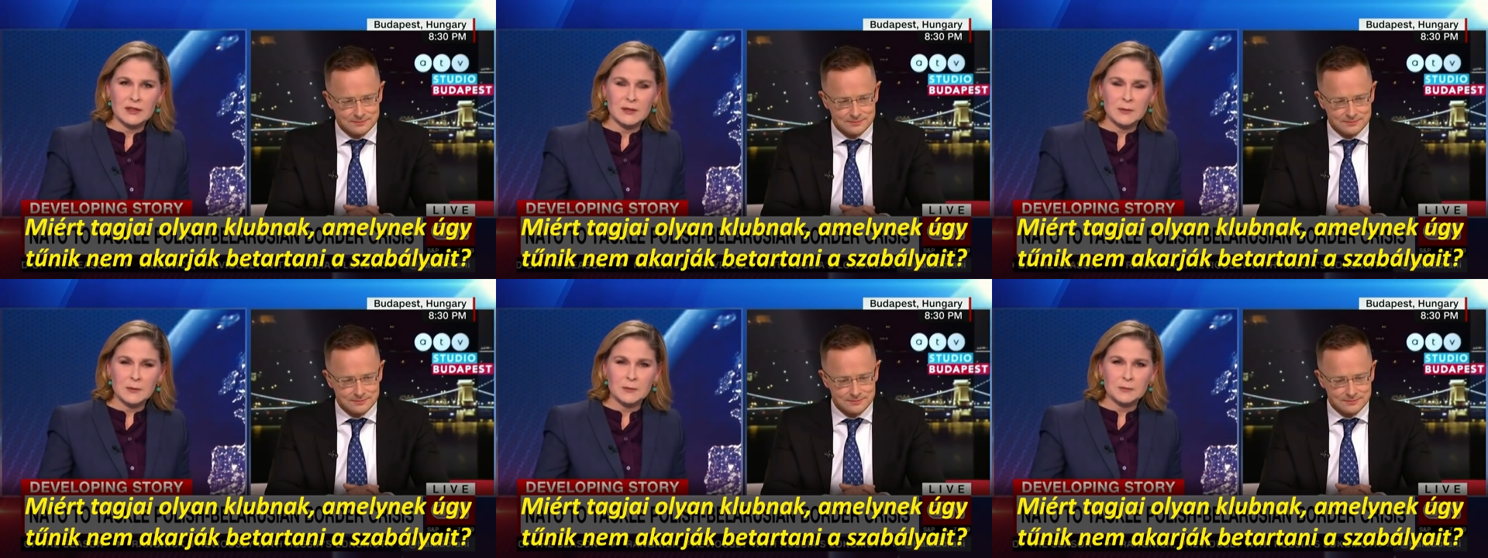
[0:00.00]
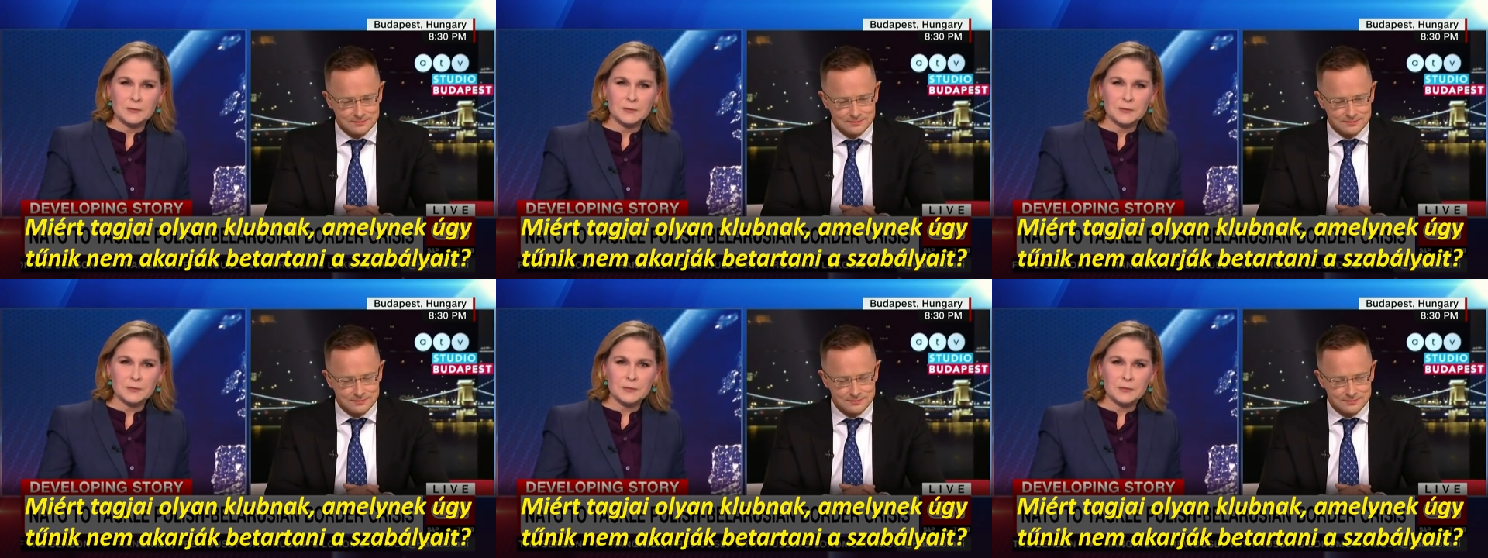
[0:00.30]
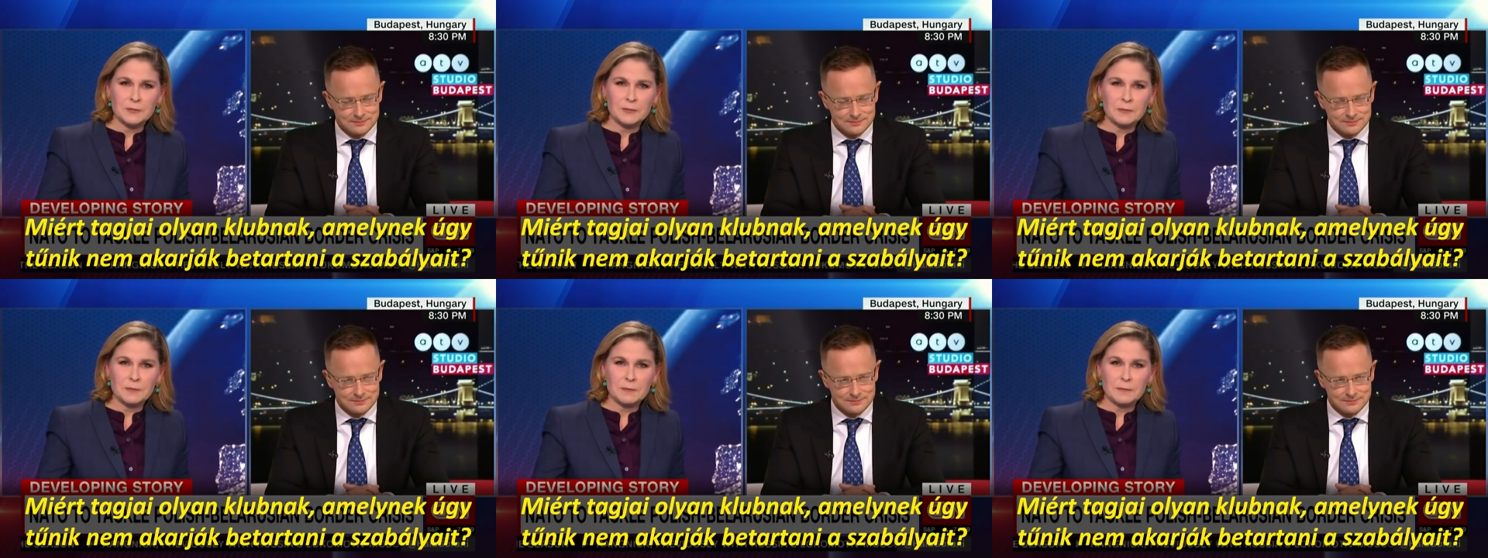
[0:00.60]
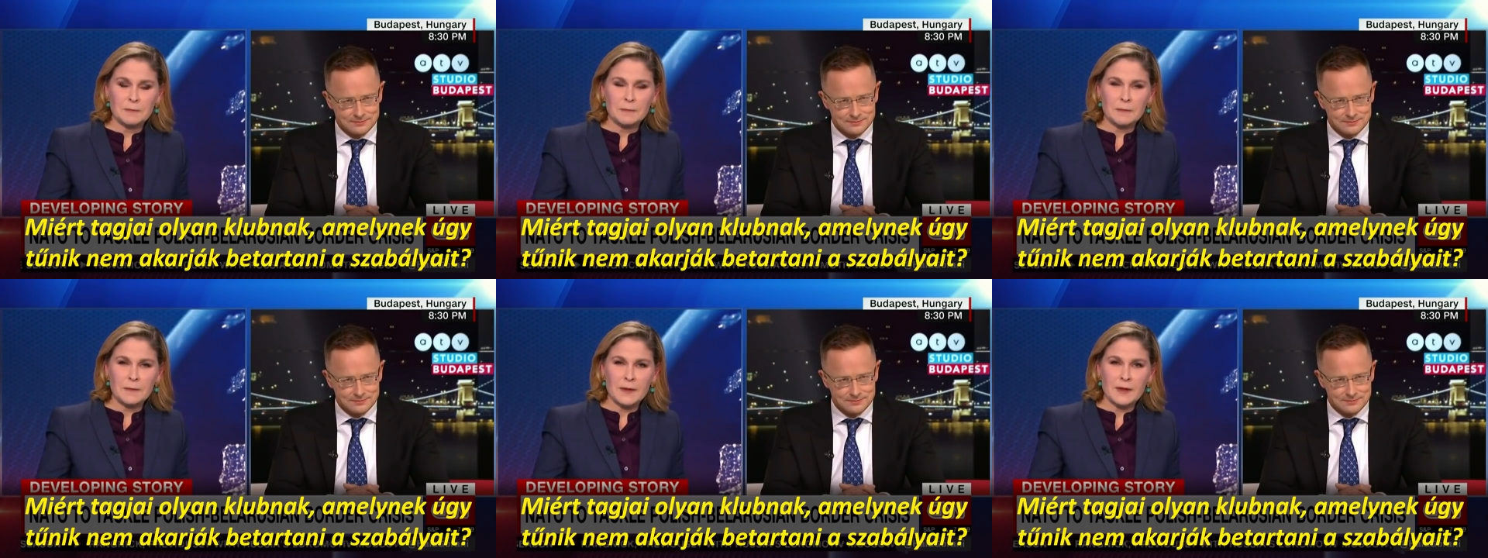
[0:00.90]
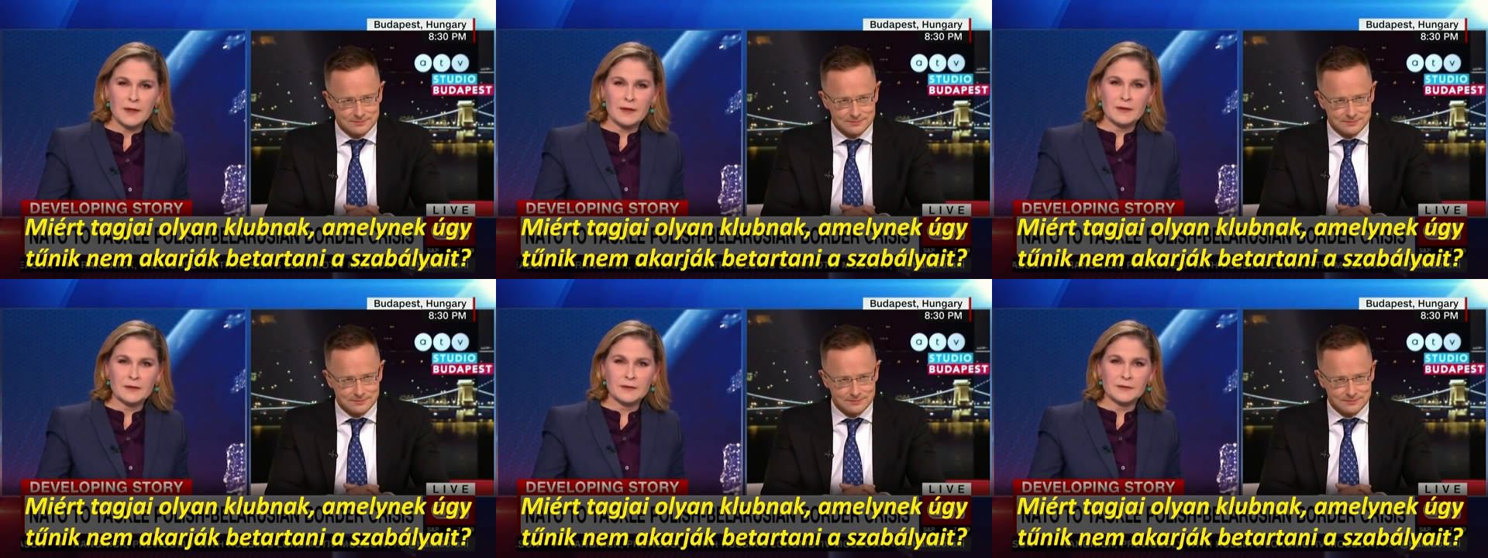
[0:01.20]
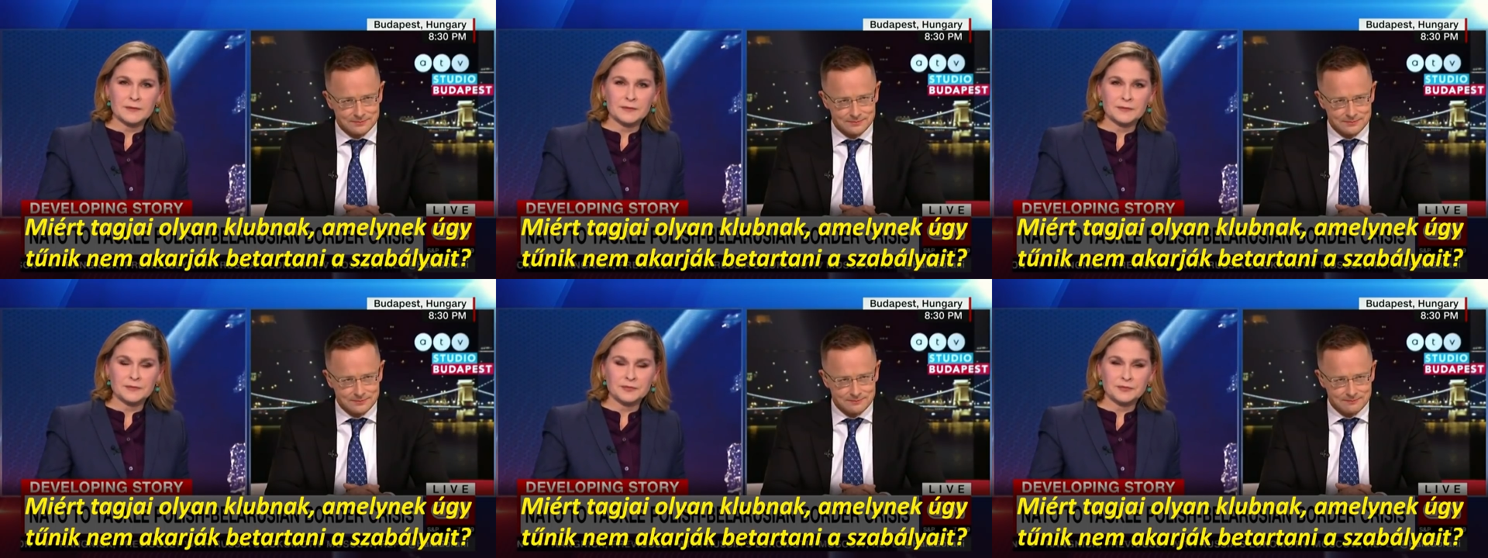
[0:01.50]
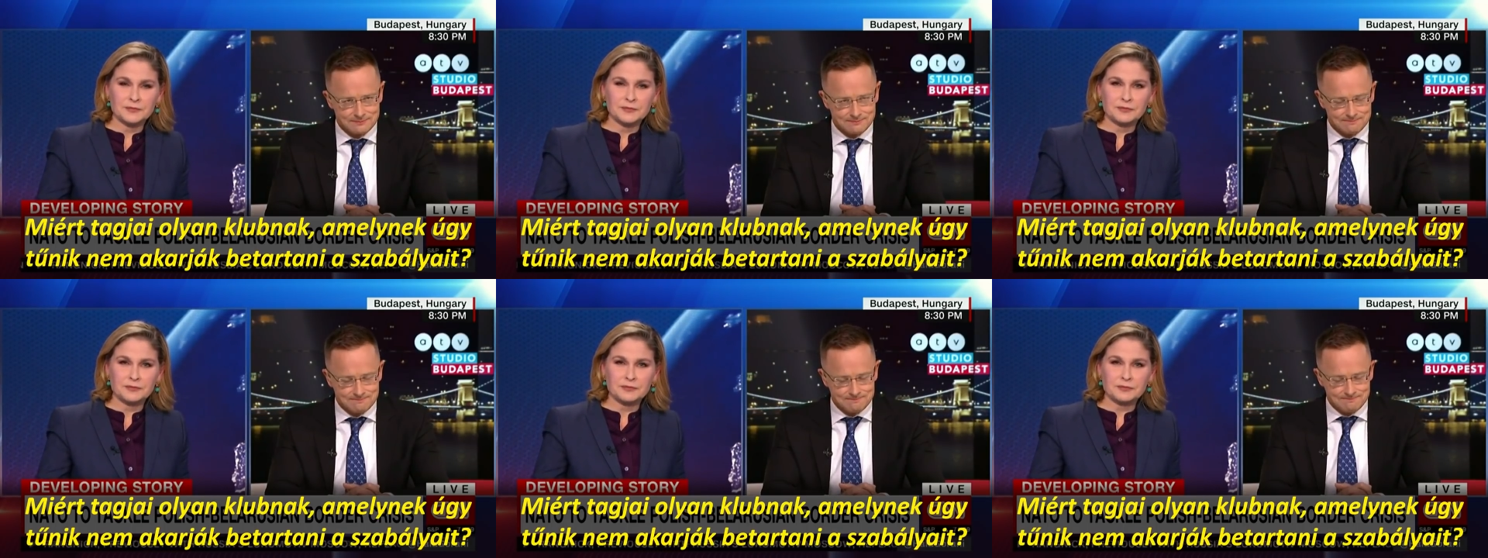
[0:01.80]

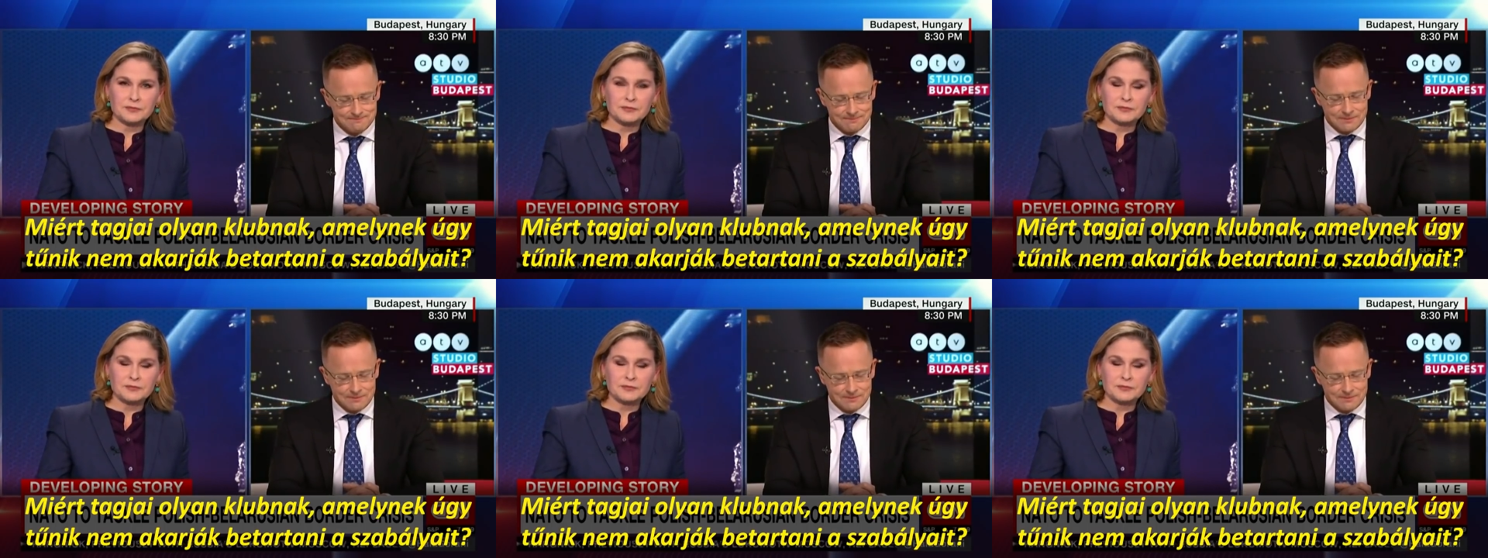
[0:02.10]
No one is speaking in this clip.